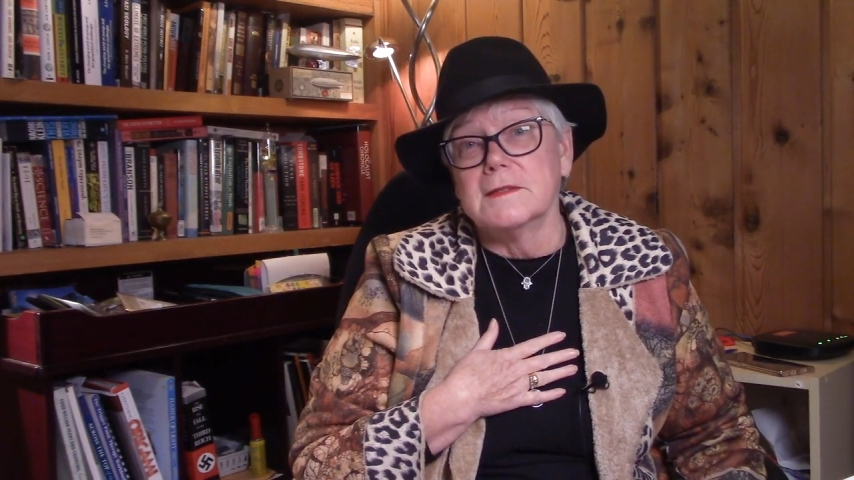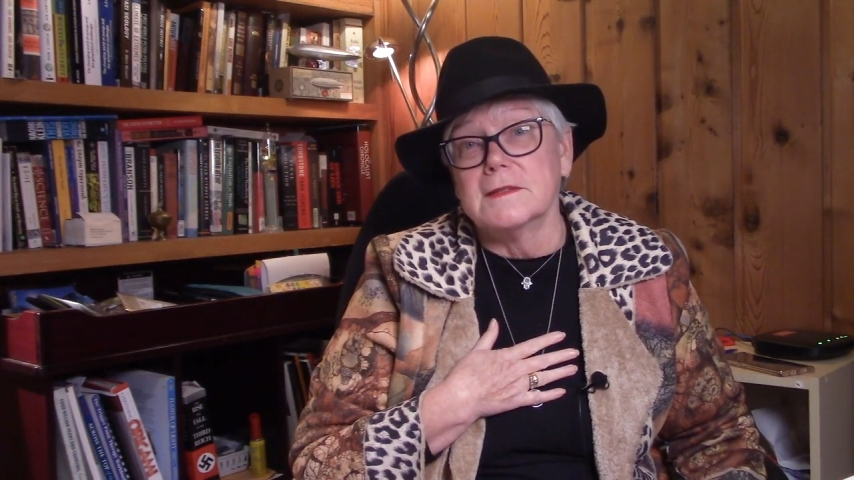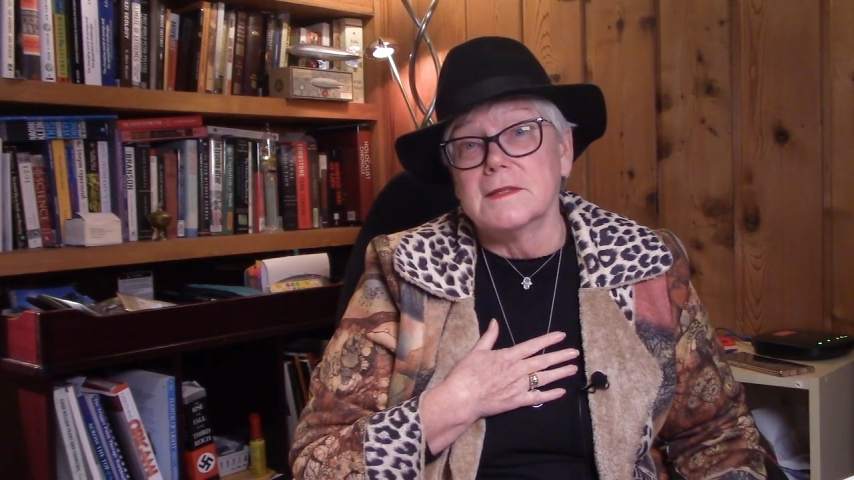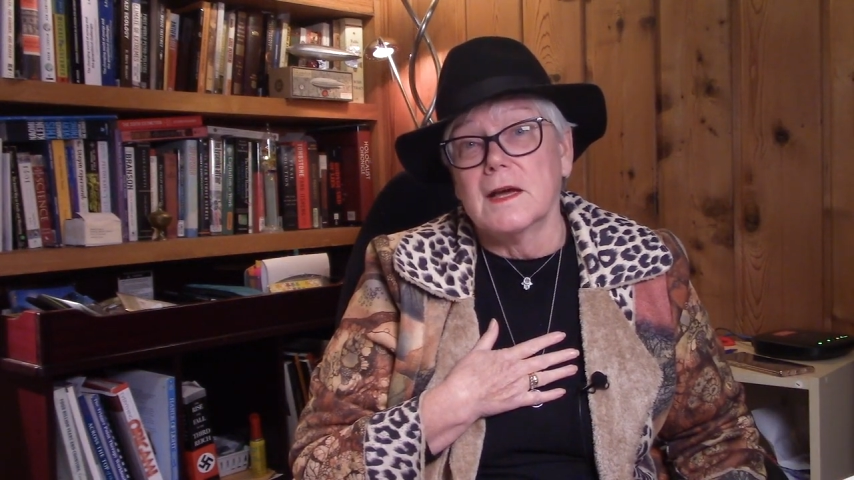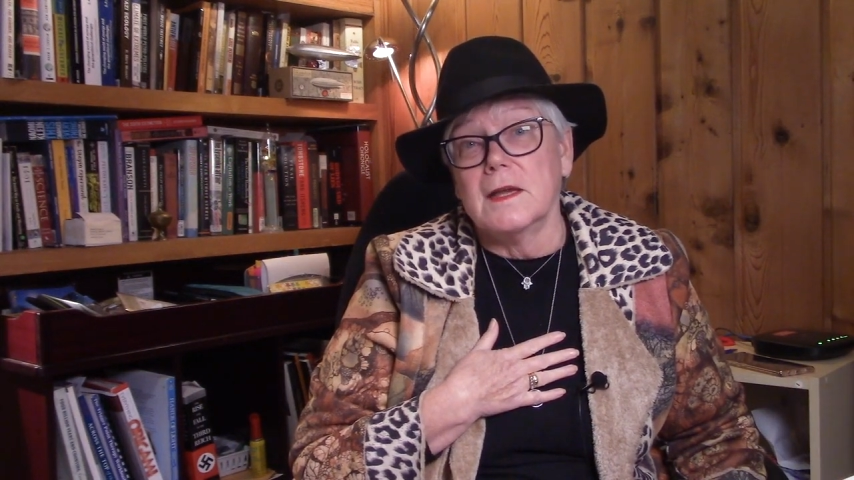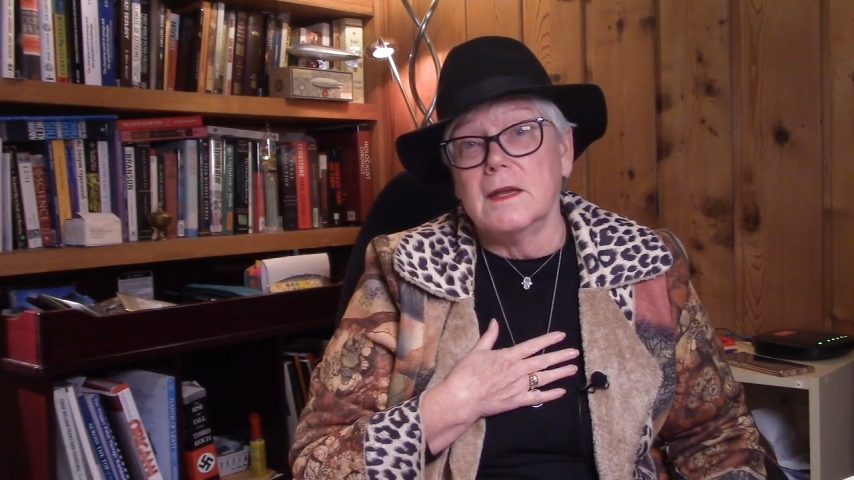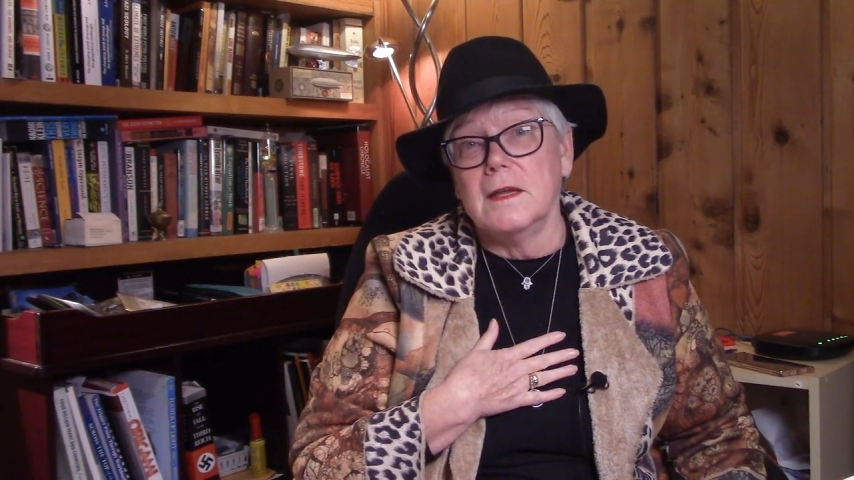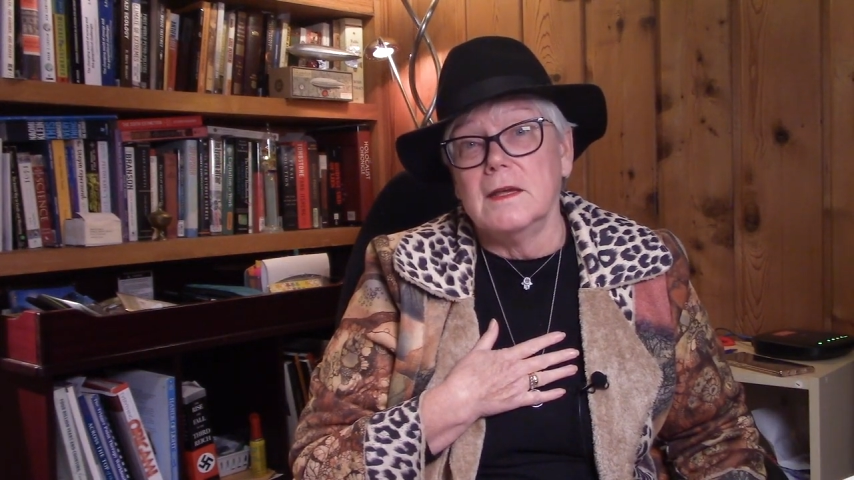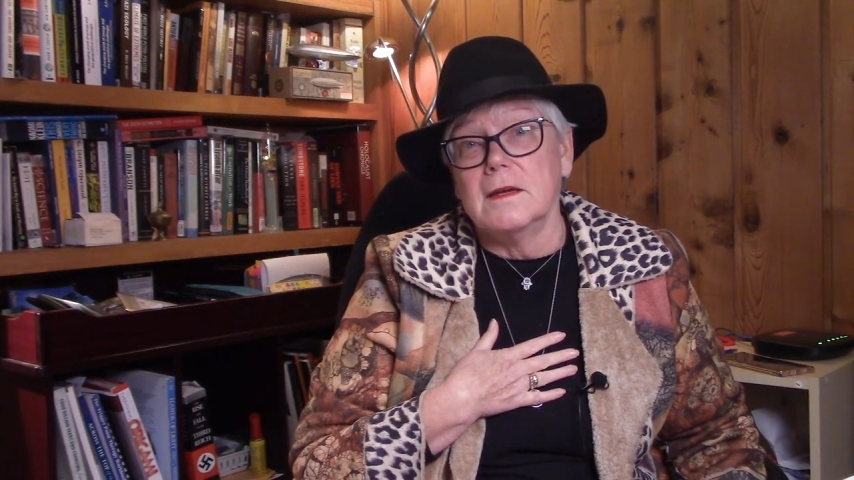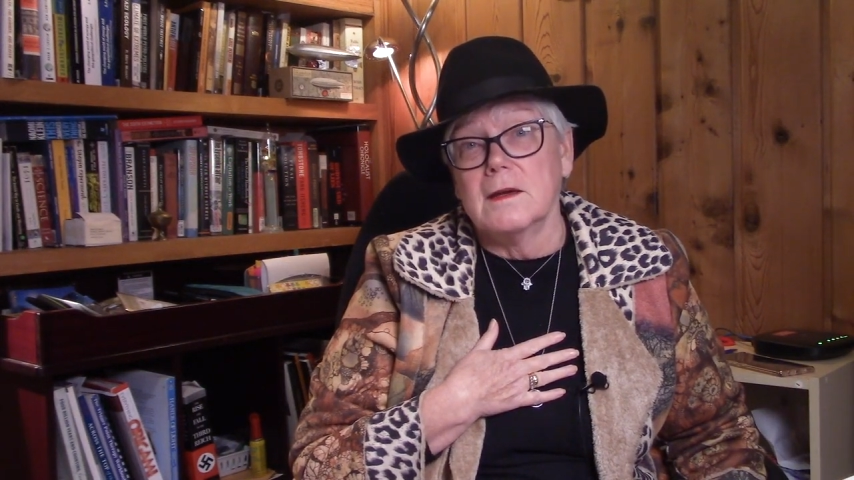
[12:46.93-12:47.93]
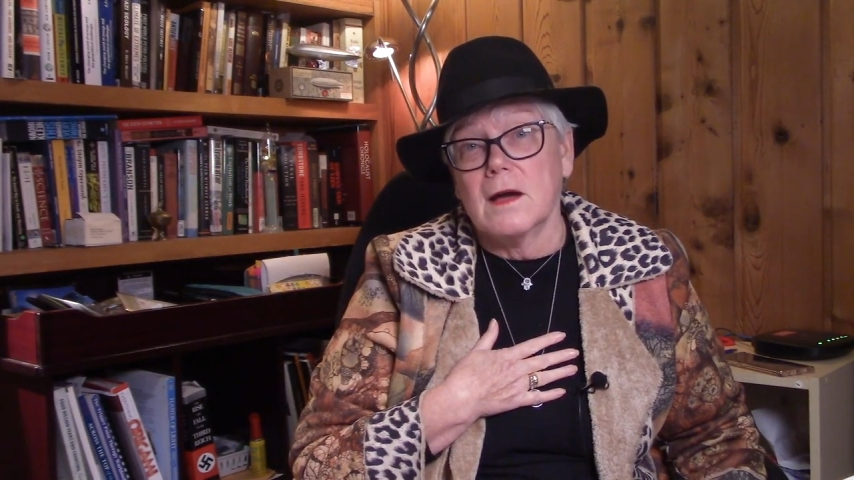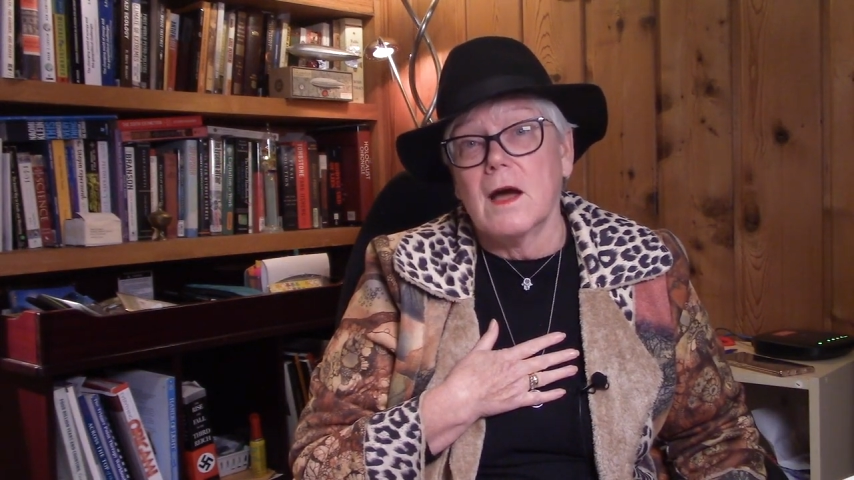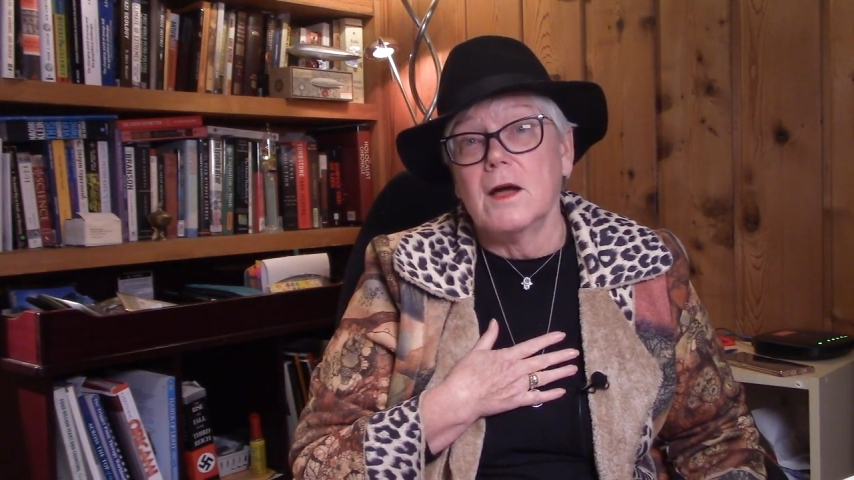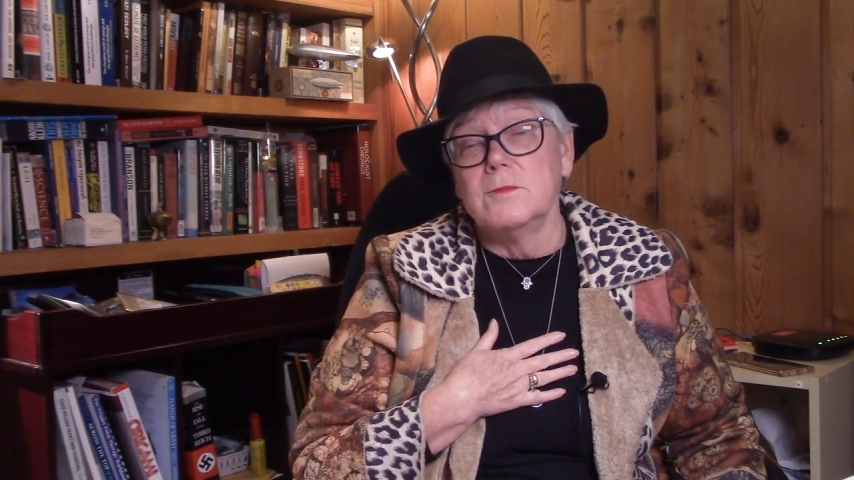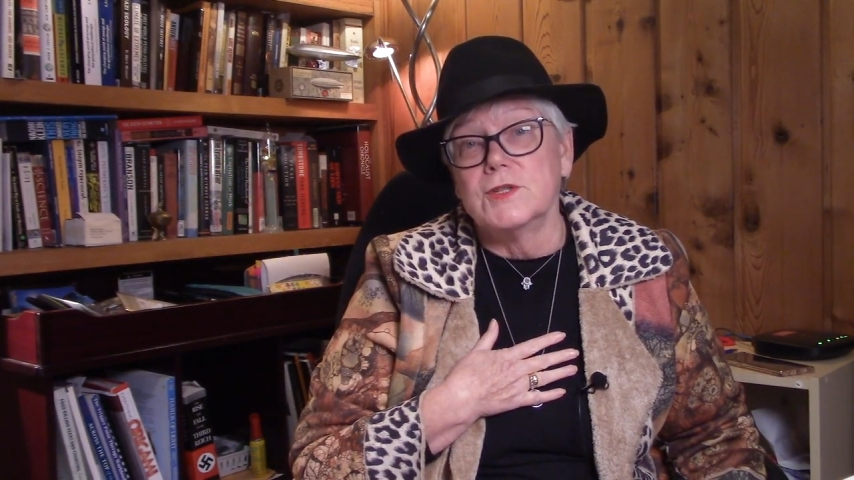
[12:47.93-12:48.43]
Society,
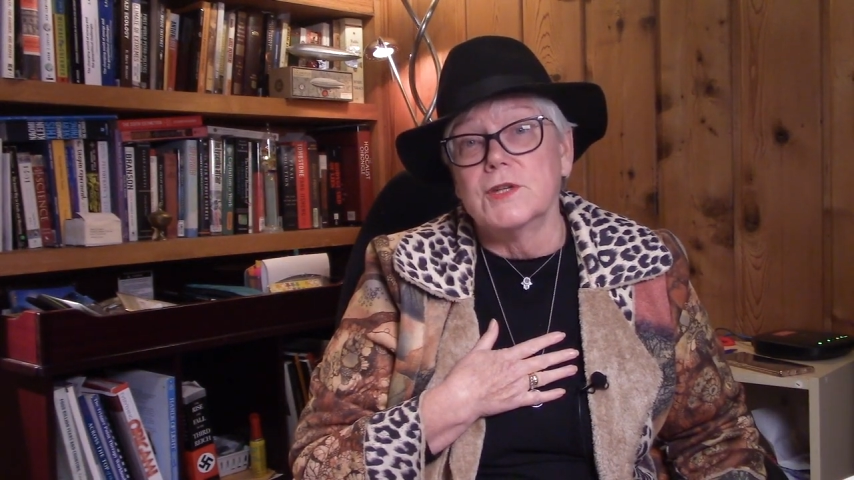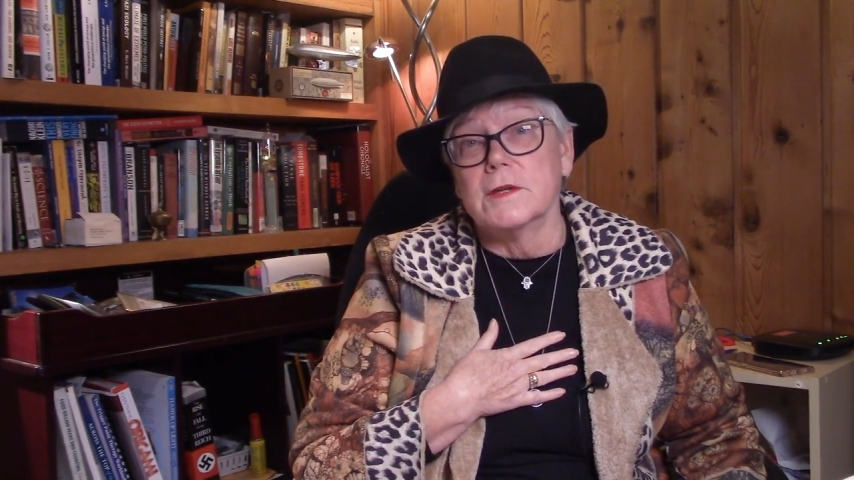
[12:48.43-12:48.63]
I'm Michelle